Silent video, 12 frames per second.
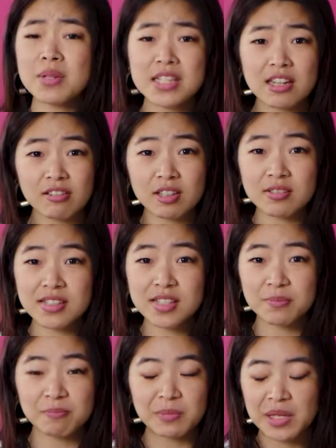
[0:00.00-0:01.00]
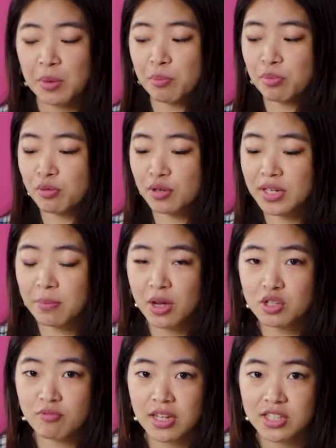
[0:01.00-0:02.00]
materials, pretty
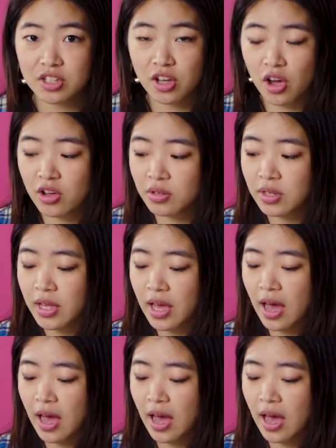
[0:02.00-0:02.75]
much ready to go.